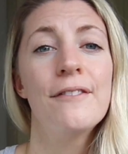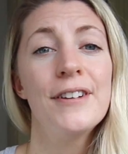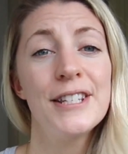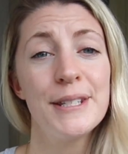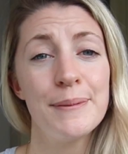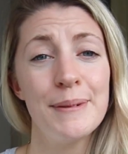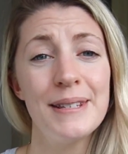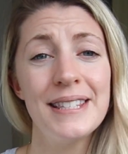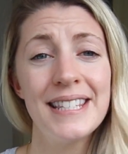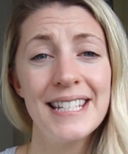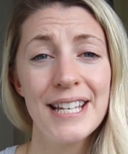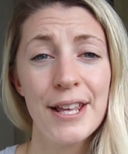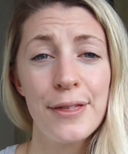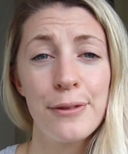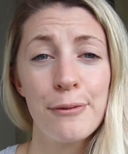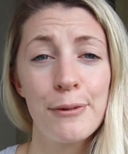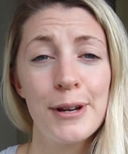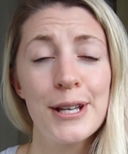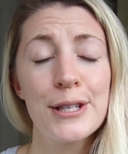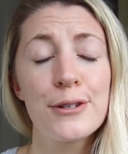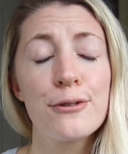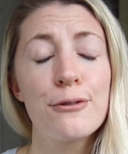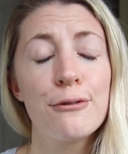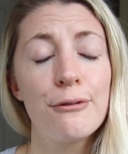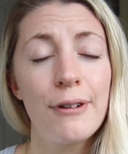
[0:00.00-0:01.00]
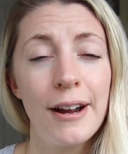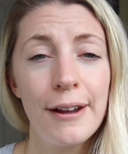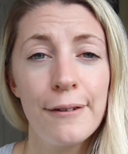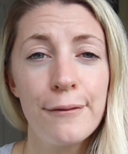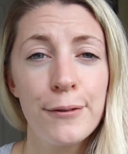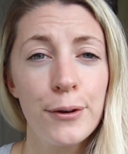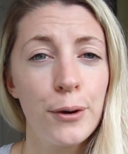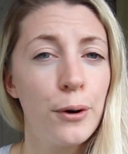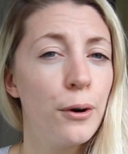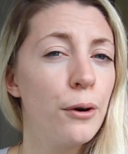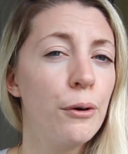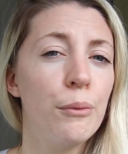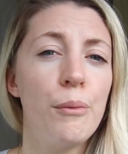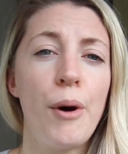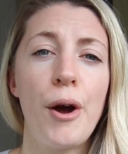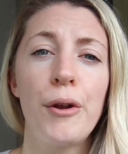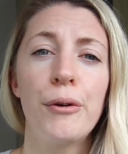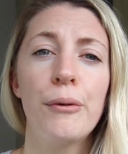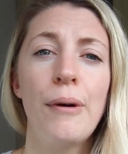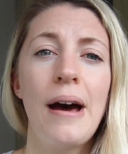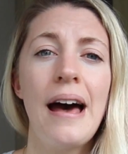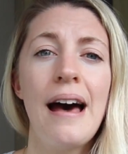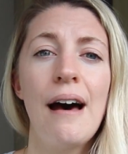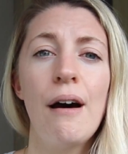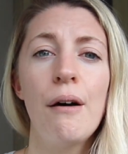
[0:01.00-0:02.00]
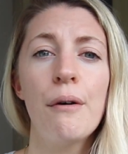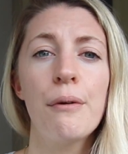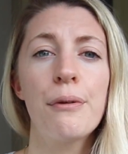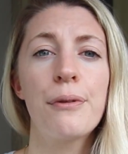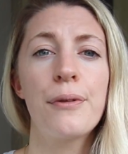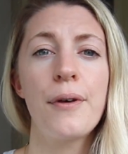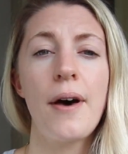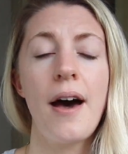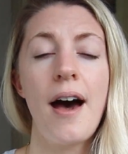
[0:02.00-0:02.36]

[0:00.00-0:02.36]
Vitamin D3 is great for your hormonal health.